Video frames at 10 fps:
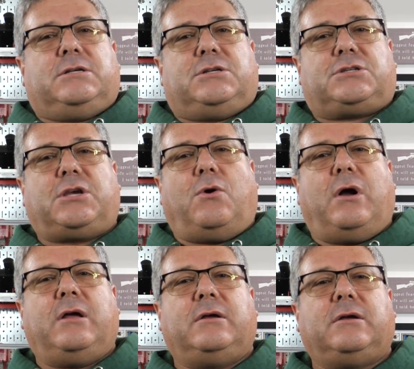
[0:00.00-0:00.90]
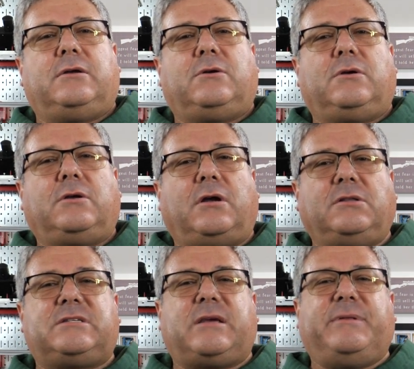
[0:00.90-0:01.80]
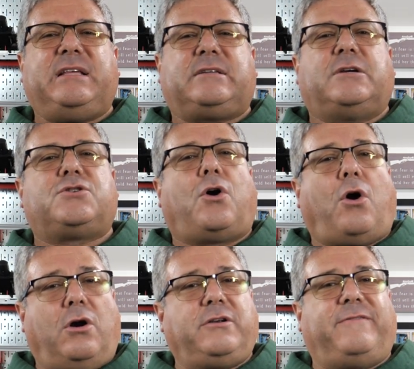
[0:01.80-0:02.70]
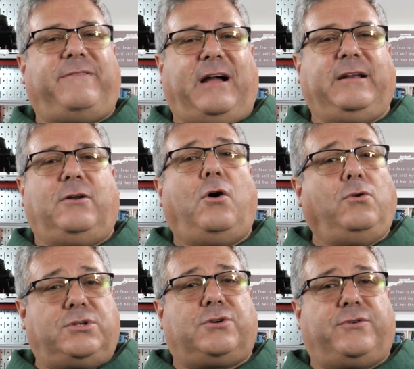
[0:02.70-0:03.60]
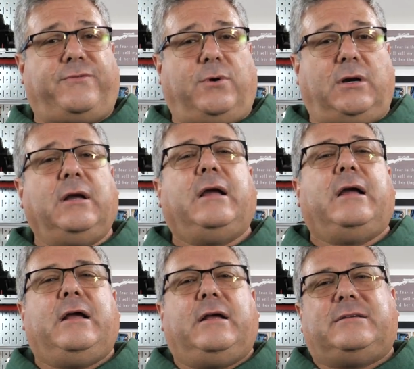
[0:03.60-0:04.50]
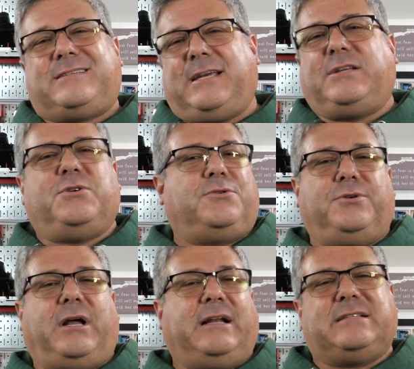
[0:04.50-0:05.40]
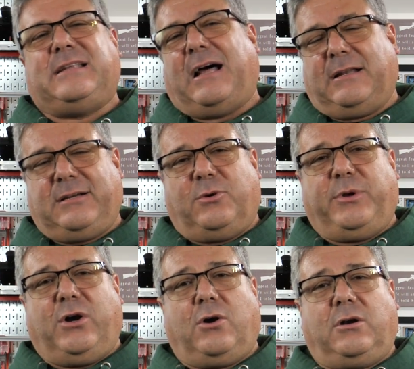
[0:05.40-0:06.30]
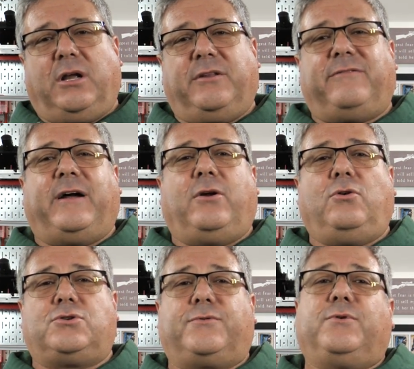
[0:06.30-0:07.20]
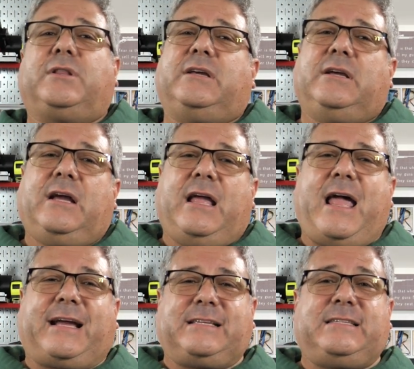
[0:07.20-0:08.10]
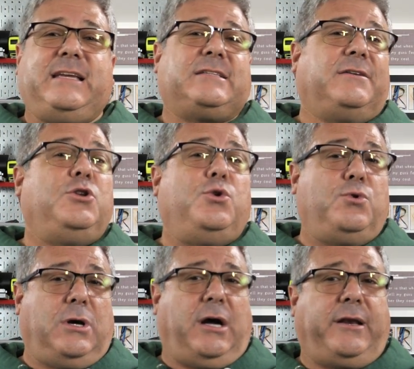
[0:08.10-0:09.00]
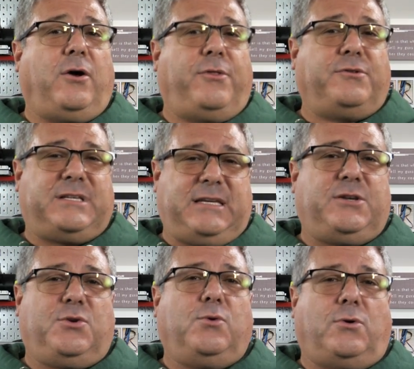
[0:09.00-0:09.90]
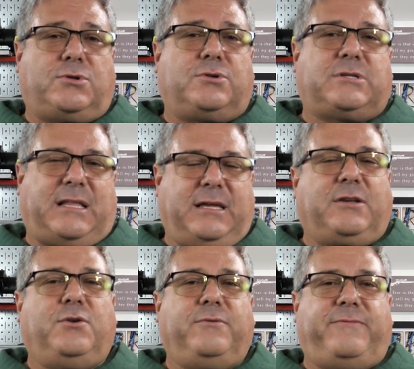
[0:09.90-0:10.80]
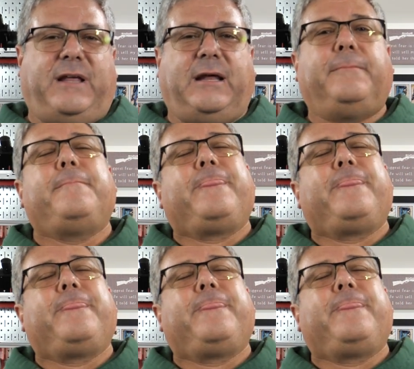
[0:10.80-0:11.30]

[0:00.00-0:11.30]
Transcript: So some of these guns are hard to find holsters for. Sig P229 is not a terribly hard gun to find a holster for. The XC is a new gun, although the C2 holsters I think do fit it.